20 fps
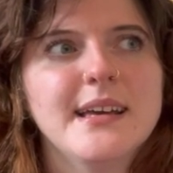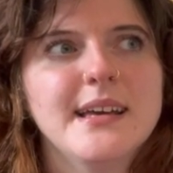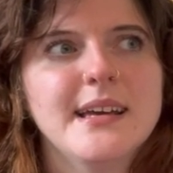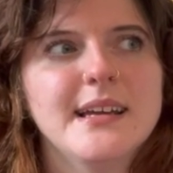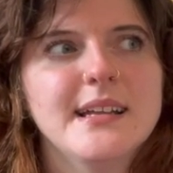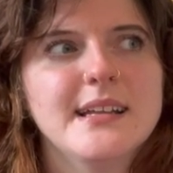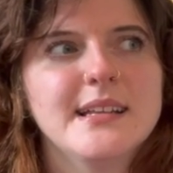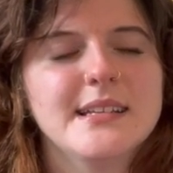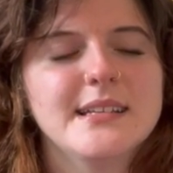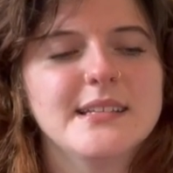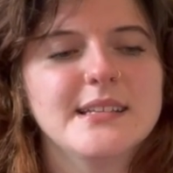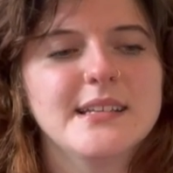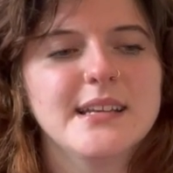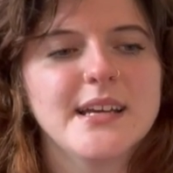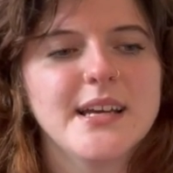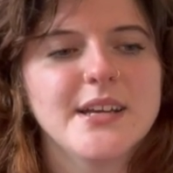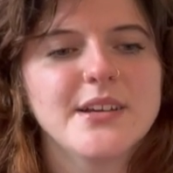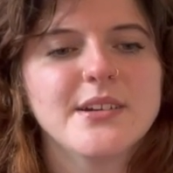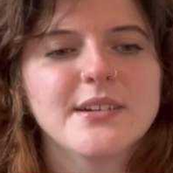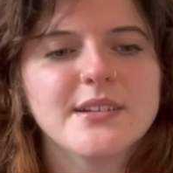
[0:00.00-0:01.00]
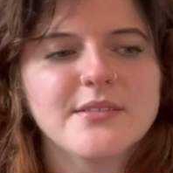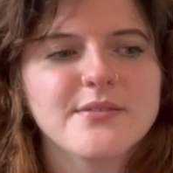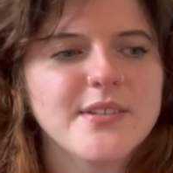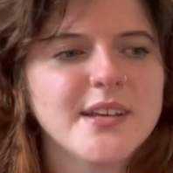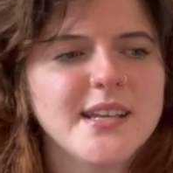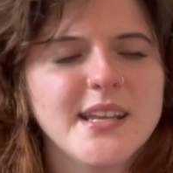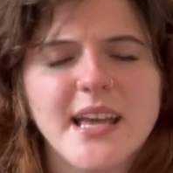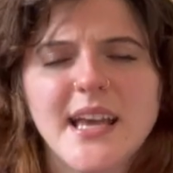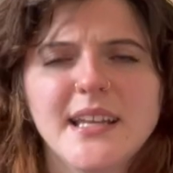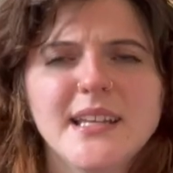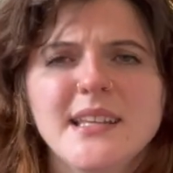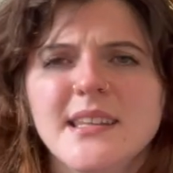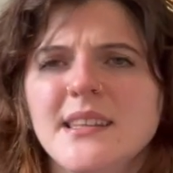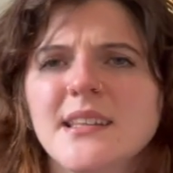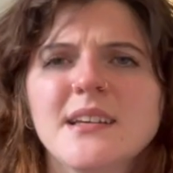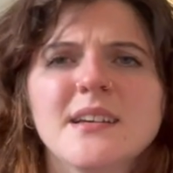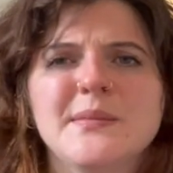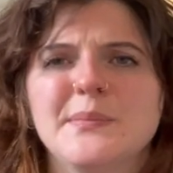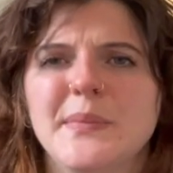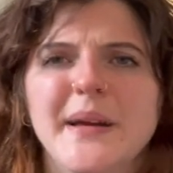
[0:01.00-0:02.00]
and I couldn't find
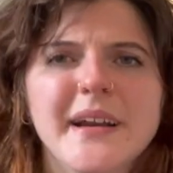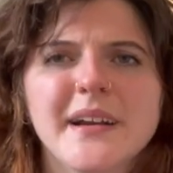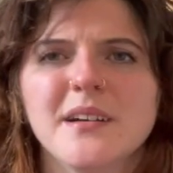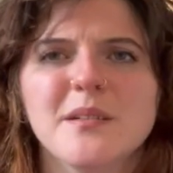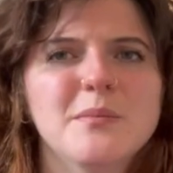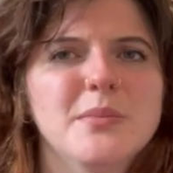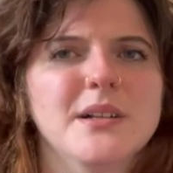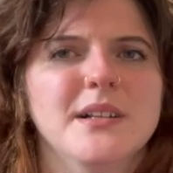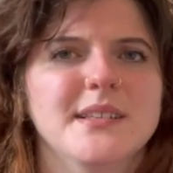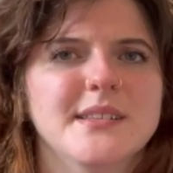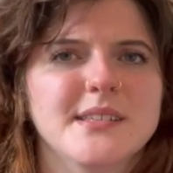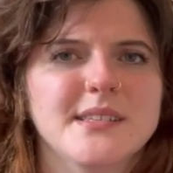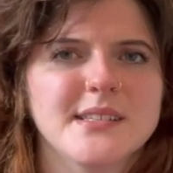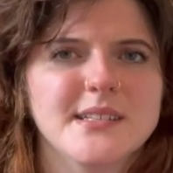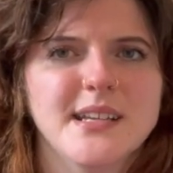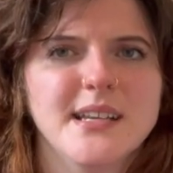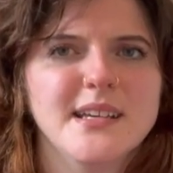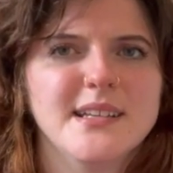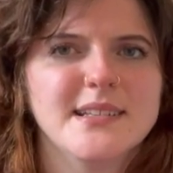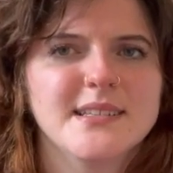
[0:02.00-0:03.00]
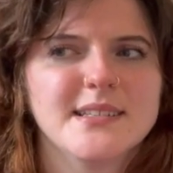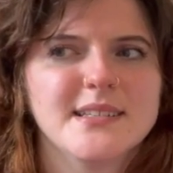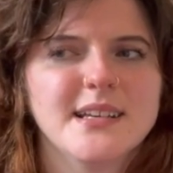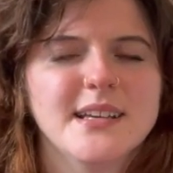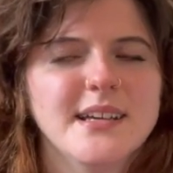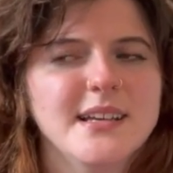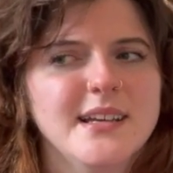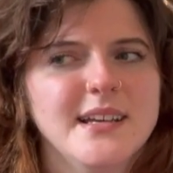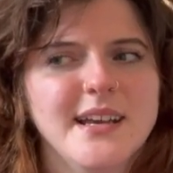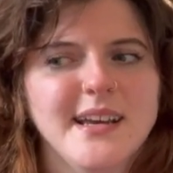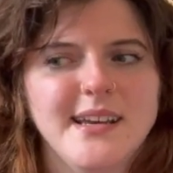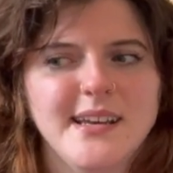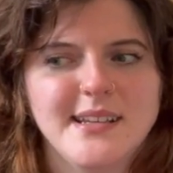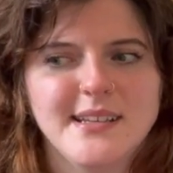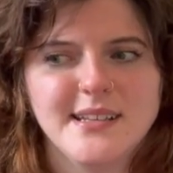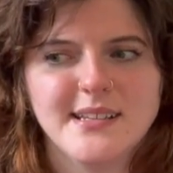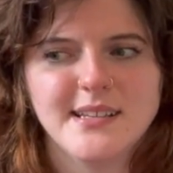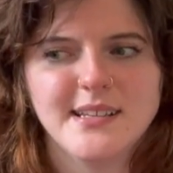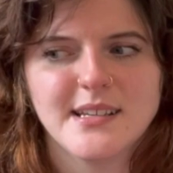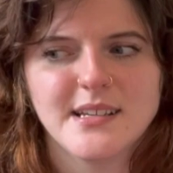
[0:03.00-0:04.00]
anything comparable in the States,
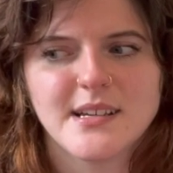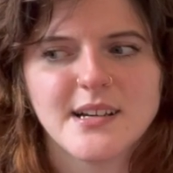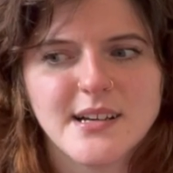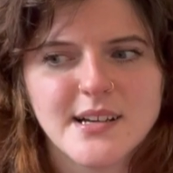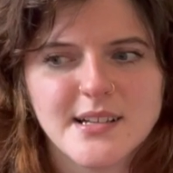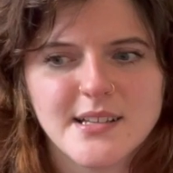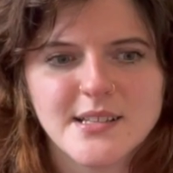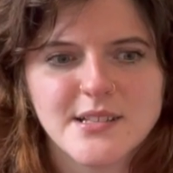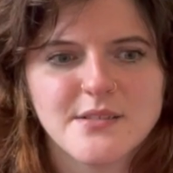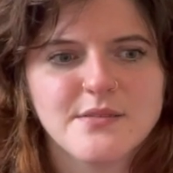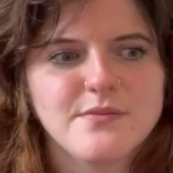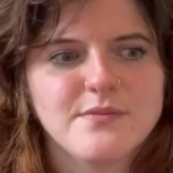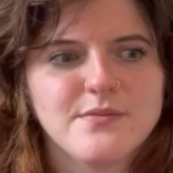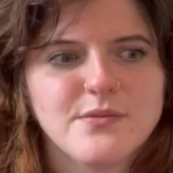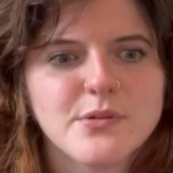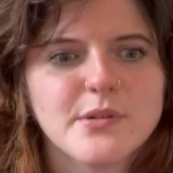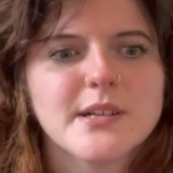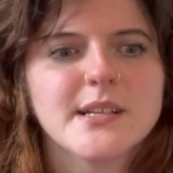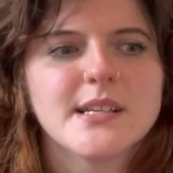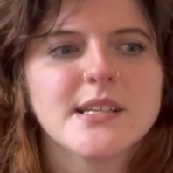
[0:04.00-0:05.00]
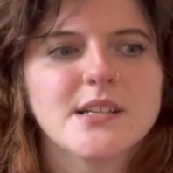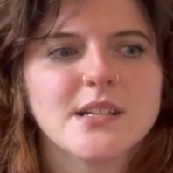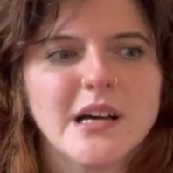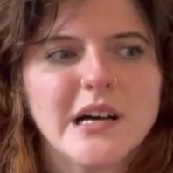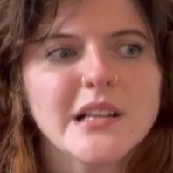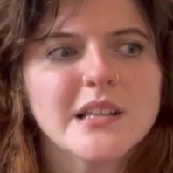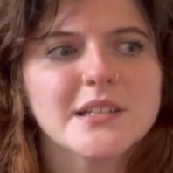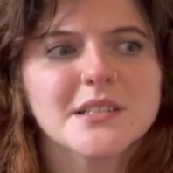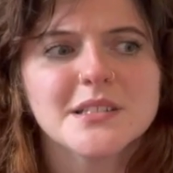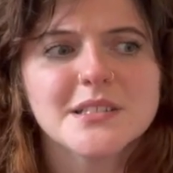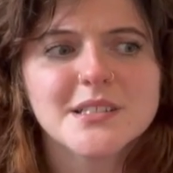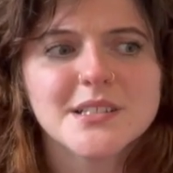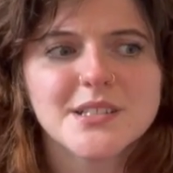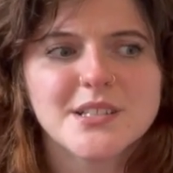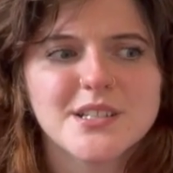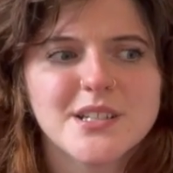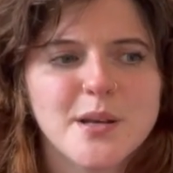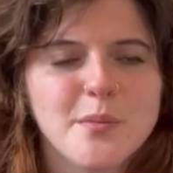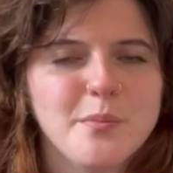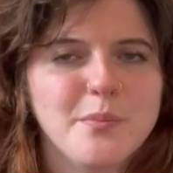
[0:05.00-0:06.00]
and it cost $40 to
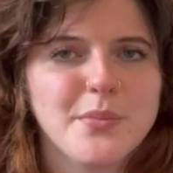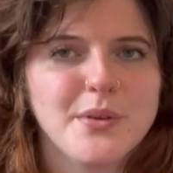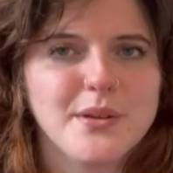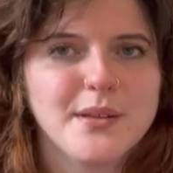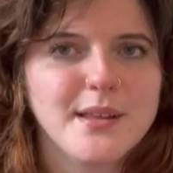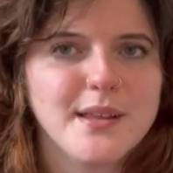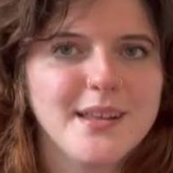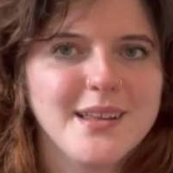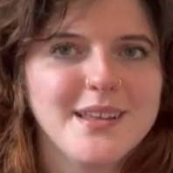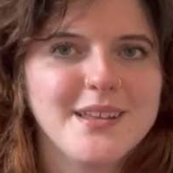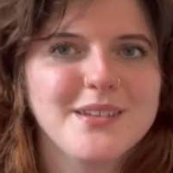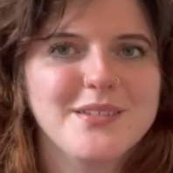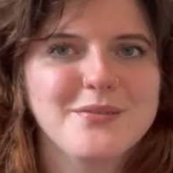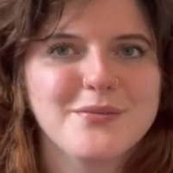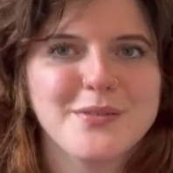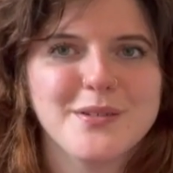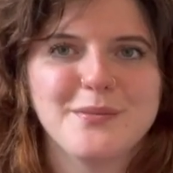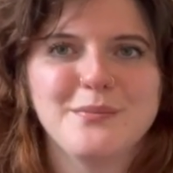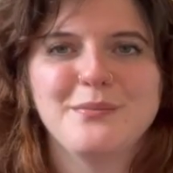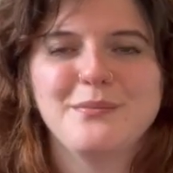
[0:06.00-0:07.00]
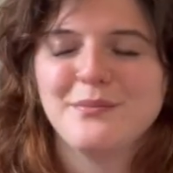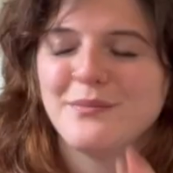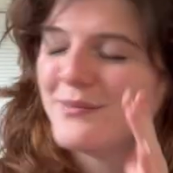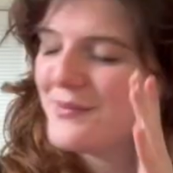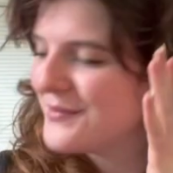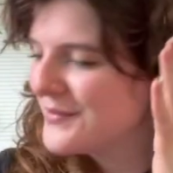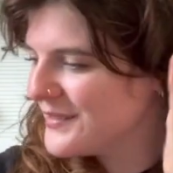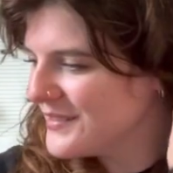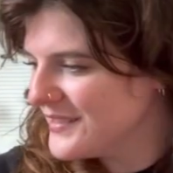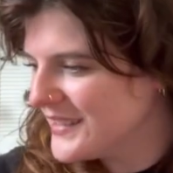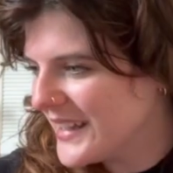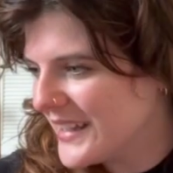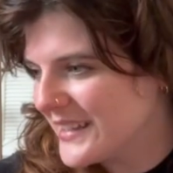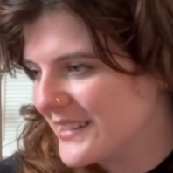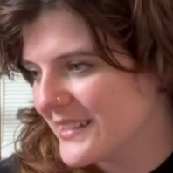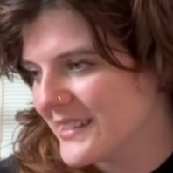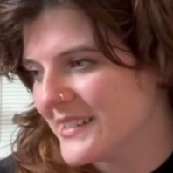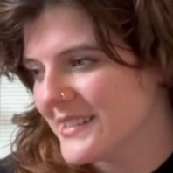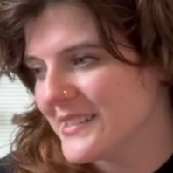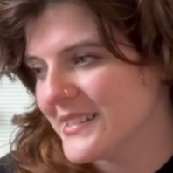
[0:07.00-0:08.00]
ship it from
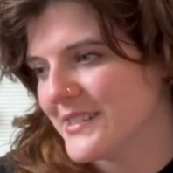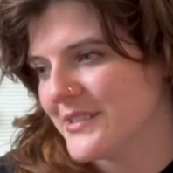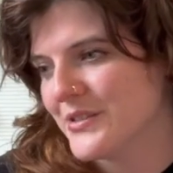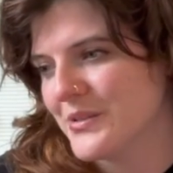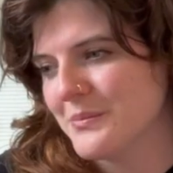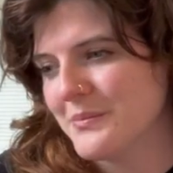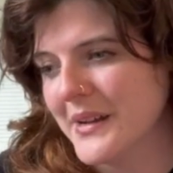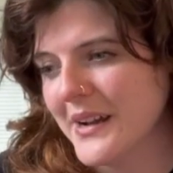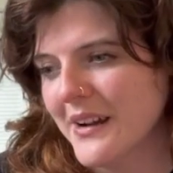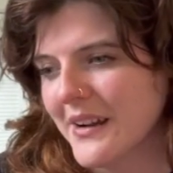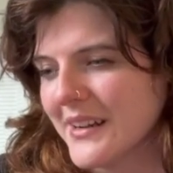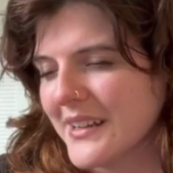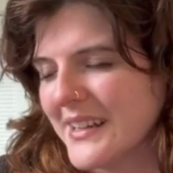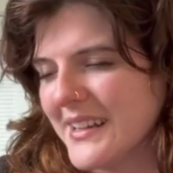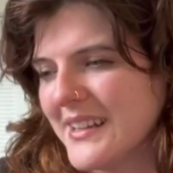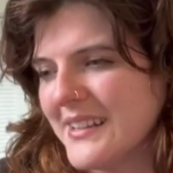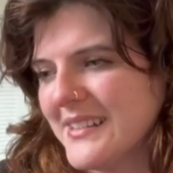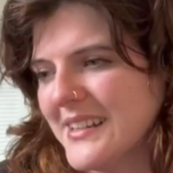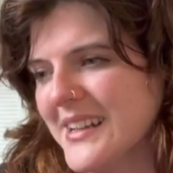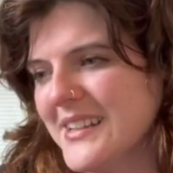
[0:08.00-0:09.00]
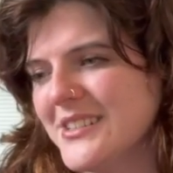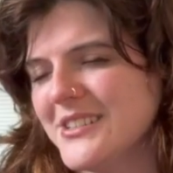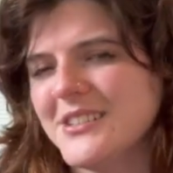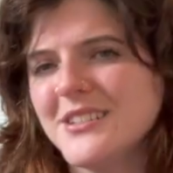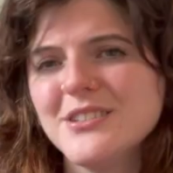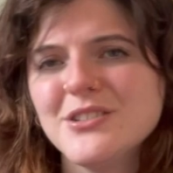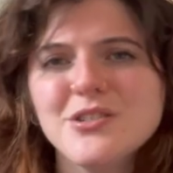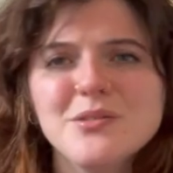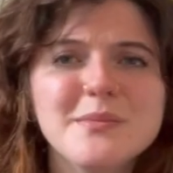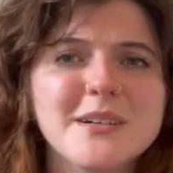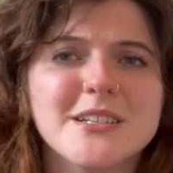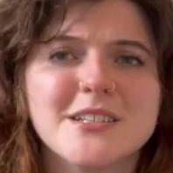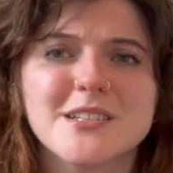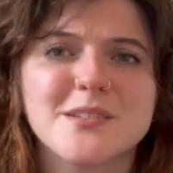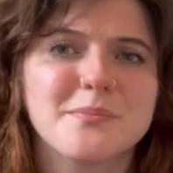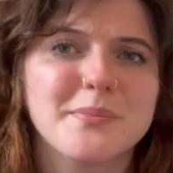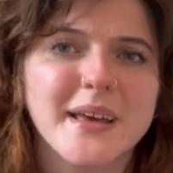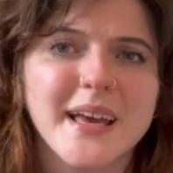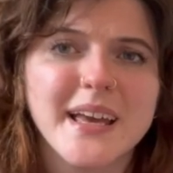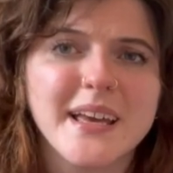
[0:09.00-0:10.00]
Lakeland to America, and that's just too much
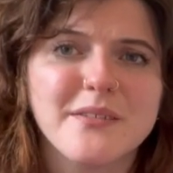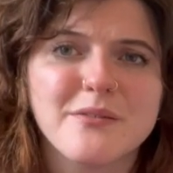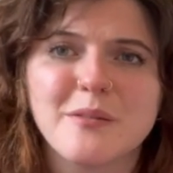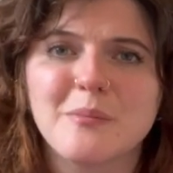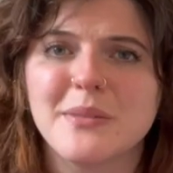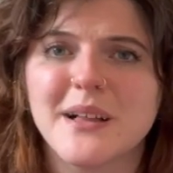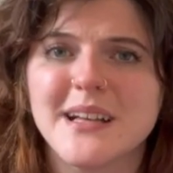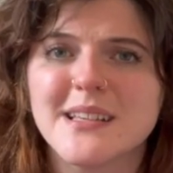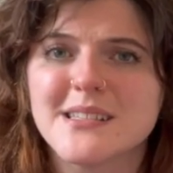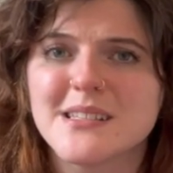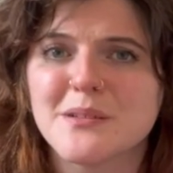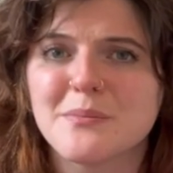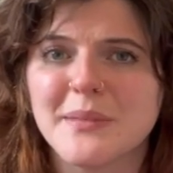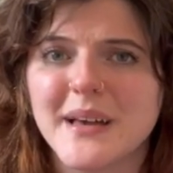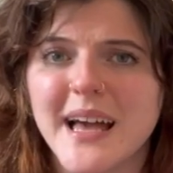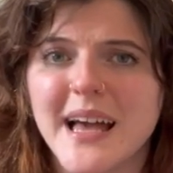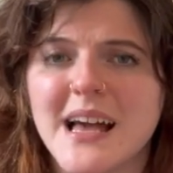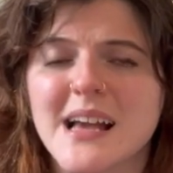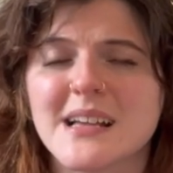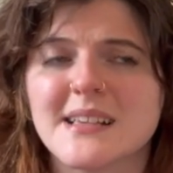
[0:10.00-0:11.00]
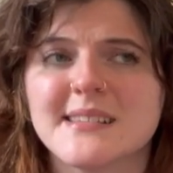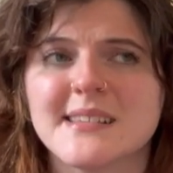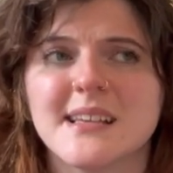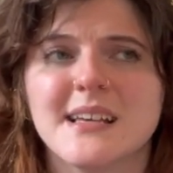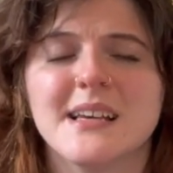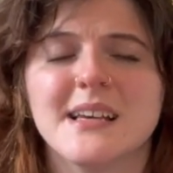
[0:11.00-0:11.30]
to pay for plastic bags.